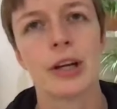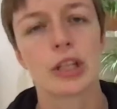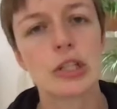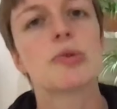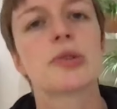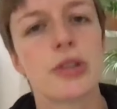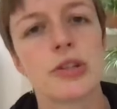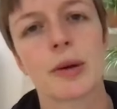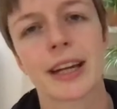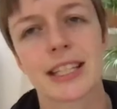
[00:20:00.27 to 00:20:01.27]
used to
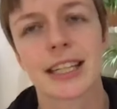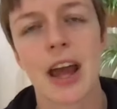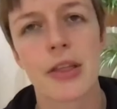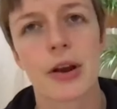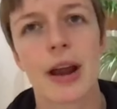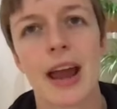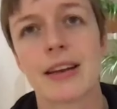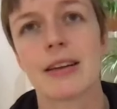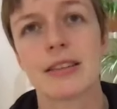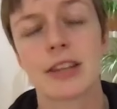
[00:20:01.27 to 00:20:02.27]
doing it together,
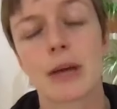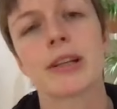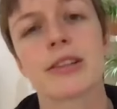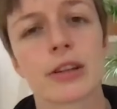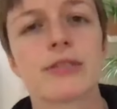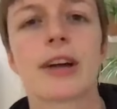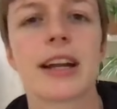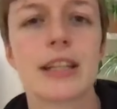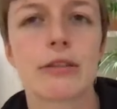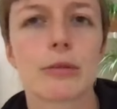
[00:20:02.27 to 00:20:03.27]
and doubly so for
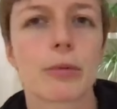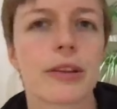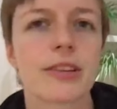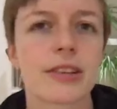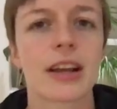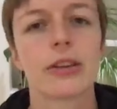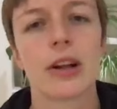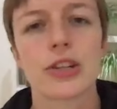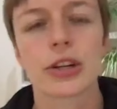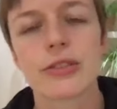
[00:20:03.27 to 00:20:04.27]
any group where the
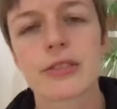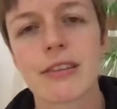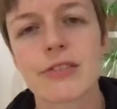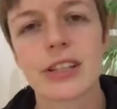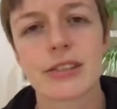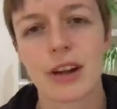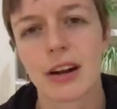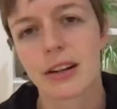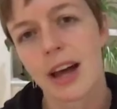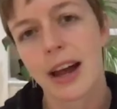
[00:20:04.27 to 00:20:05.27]
psychological safety is
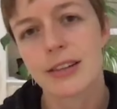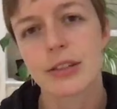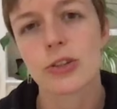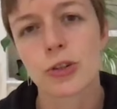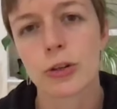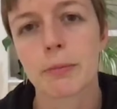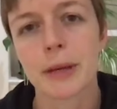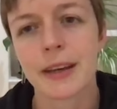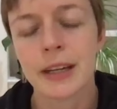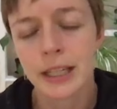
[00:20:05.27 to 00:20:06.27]
not as high as it should
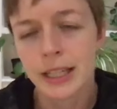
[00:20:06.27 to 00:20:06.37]
be.